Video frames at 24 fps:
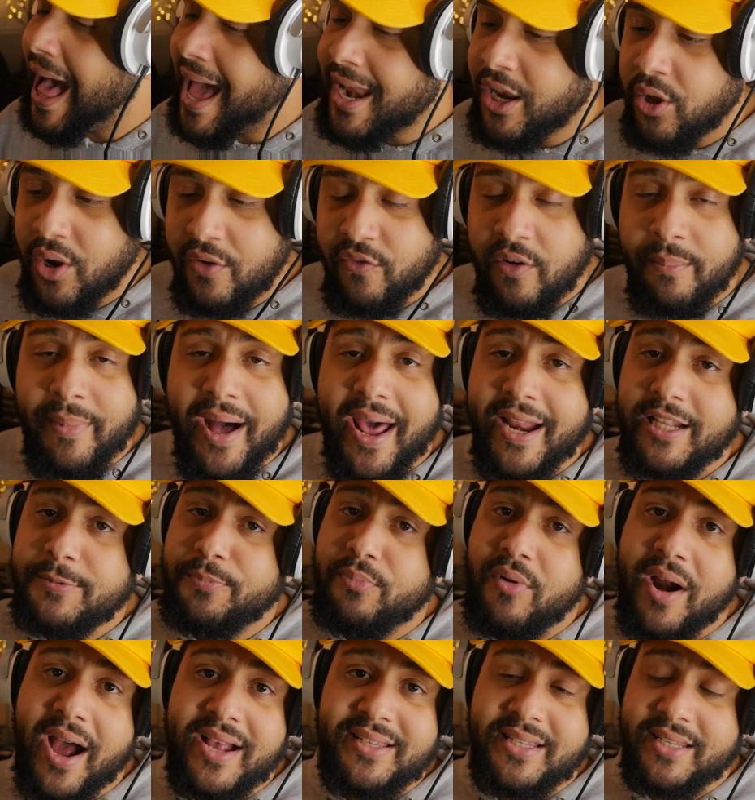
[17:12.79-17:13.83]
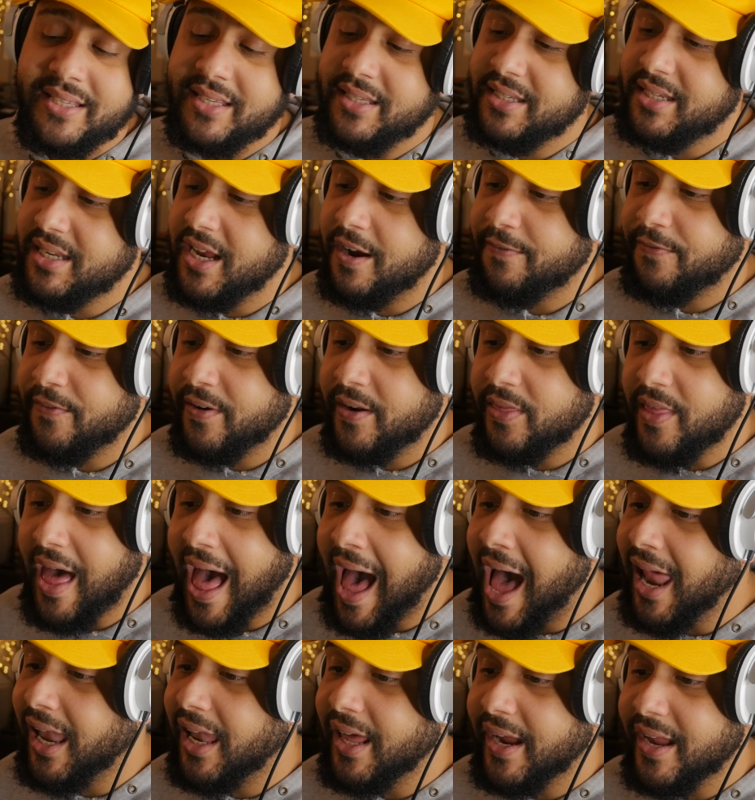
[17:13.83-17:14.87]
I know everybody's process is different.
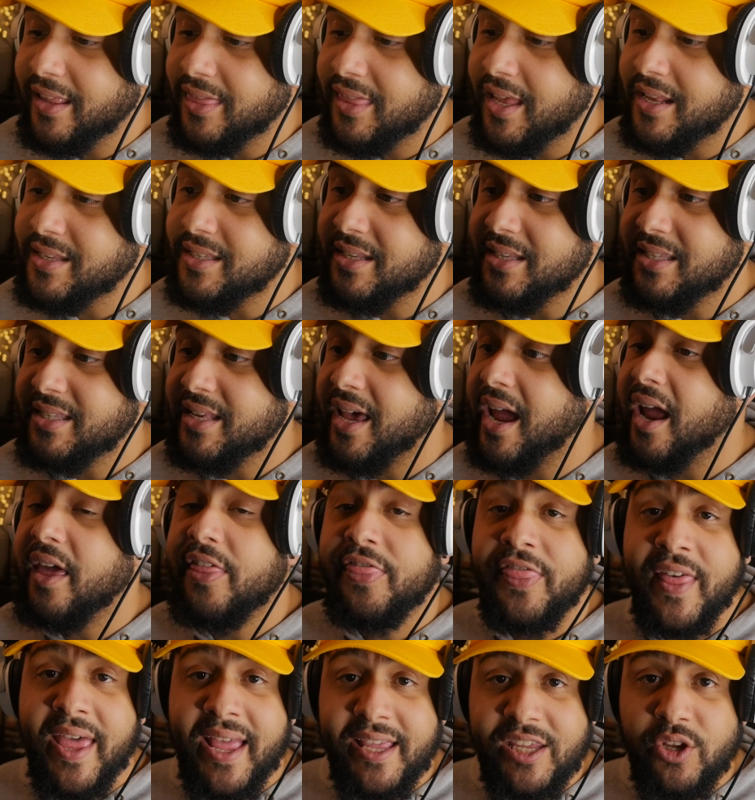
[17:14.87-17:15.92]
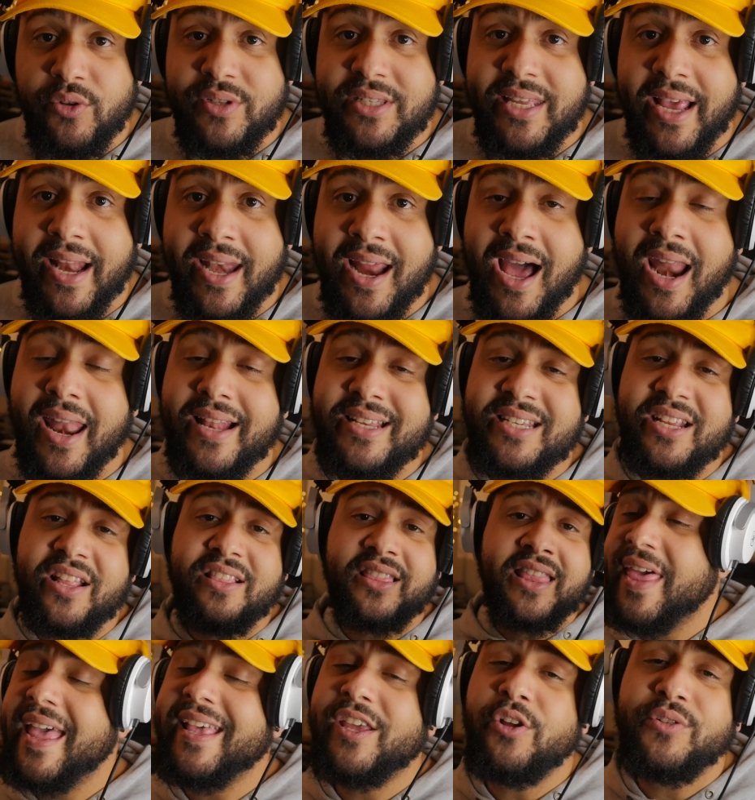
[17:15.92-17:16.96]
I look at this and say, thank you, technology.
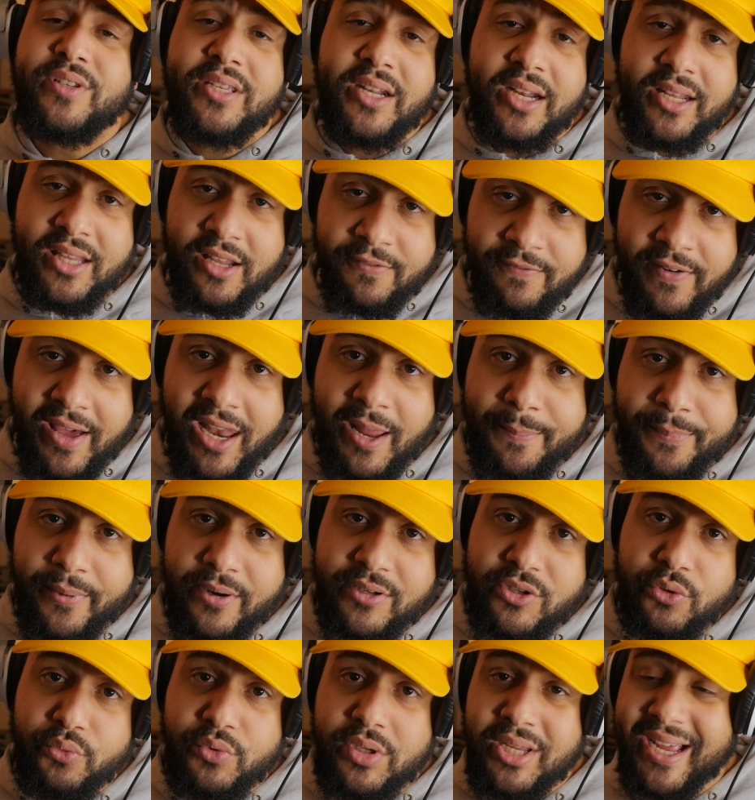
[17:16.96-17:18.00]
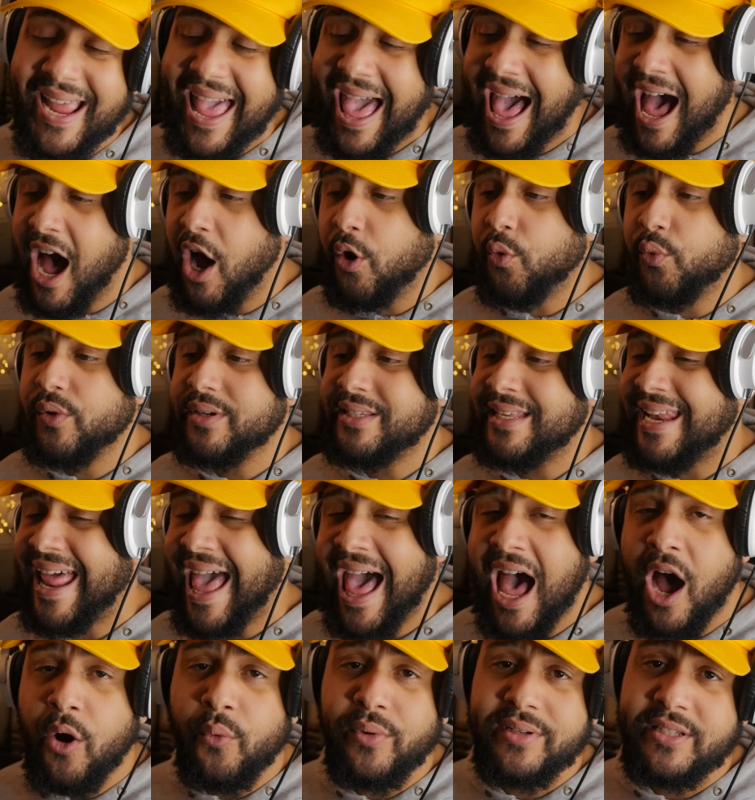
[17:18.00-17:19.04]
Thank you to the developers who took hours and
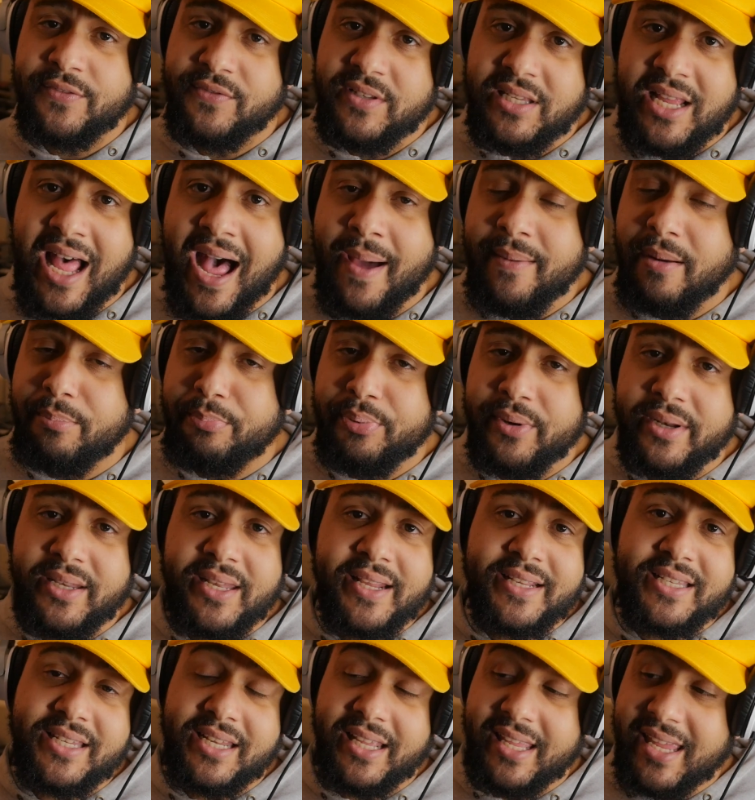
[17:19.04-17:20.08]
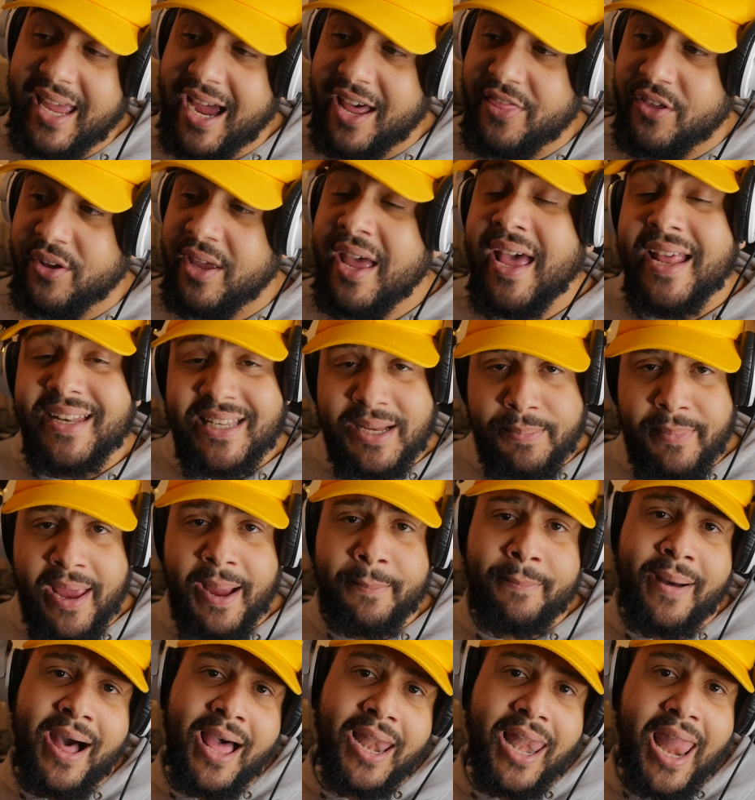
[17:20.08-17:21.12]
hours of time to put this together to
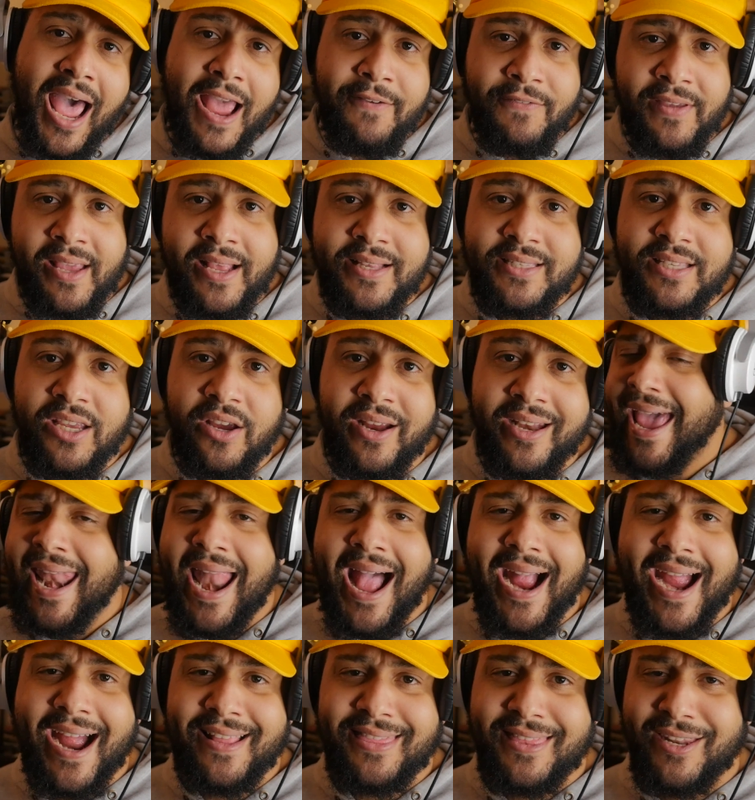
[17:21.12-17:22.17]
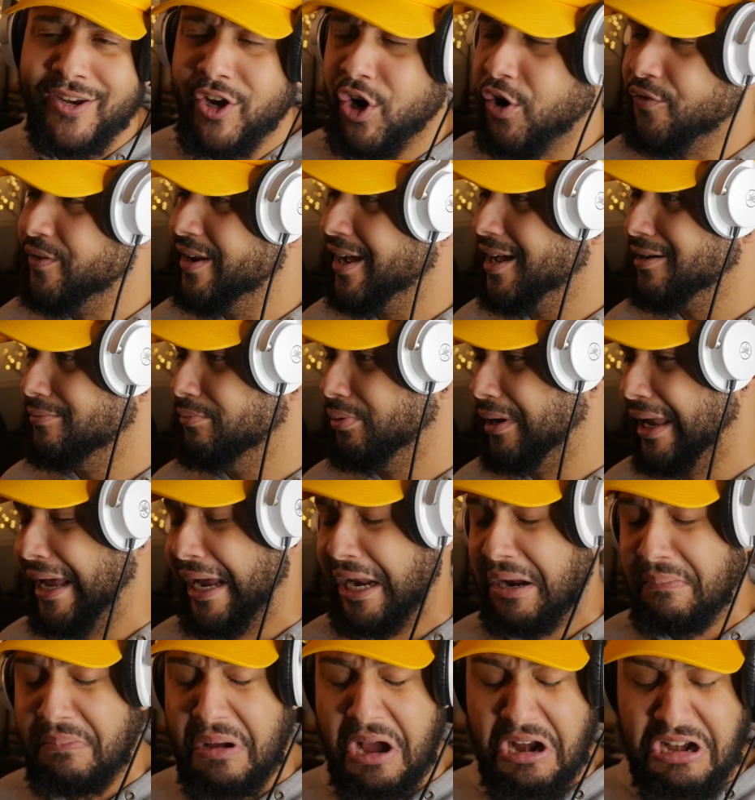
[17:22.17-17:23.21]
make my life easier. And I got the nerve to
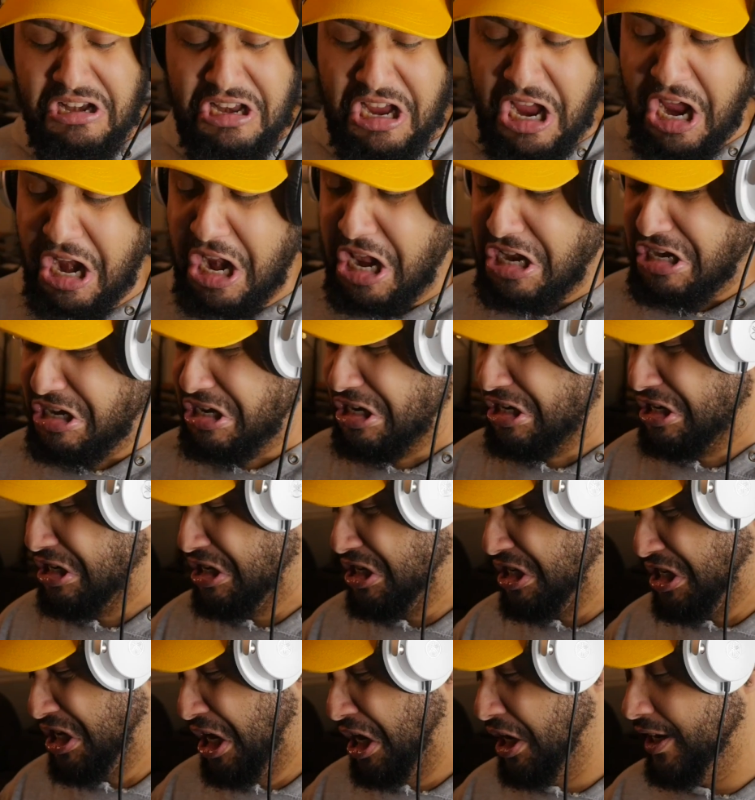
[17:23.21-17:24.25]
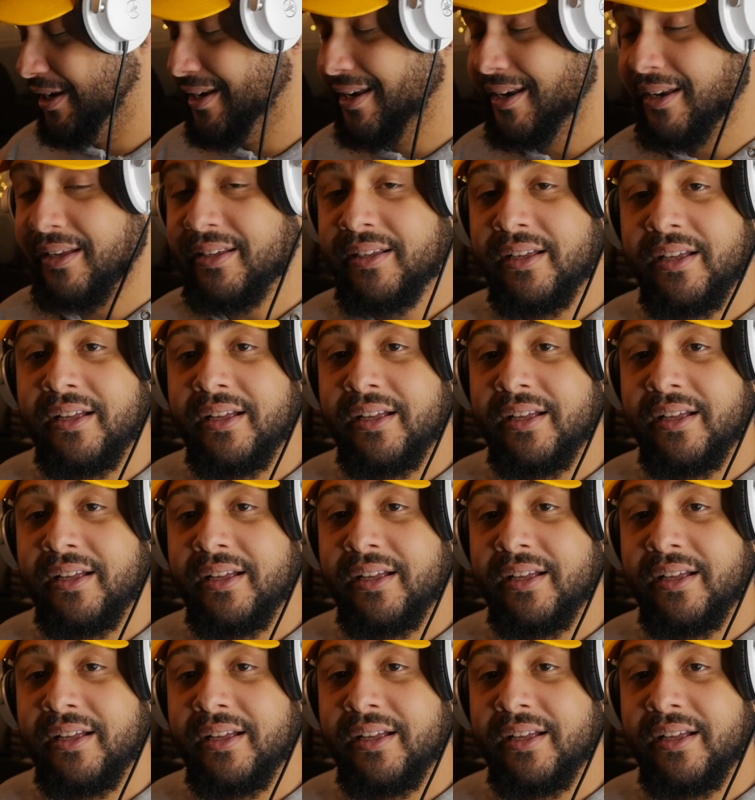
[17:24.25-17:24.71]
complain about, yeah, this is cheating.